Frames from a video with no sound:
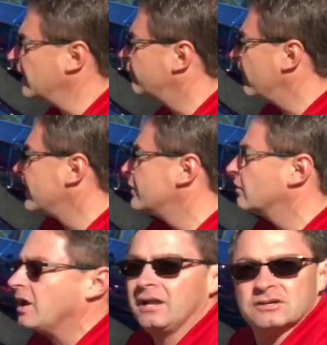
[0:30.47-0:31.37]
in our brand new
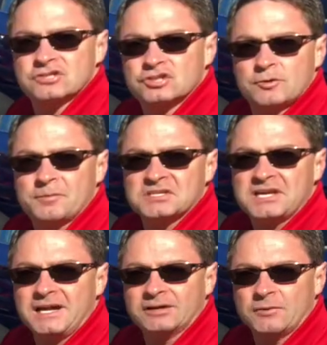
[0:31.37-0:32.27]
color
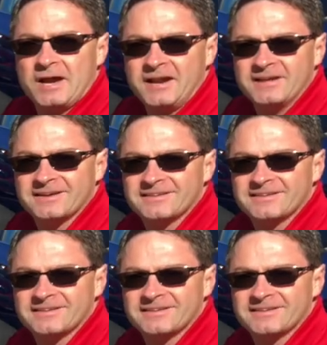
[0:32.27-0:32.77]
Supersonic Red,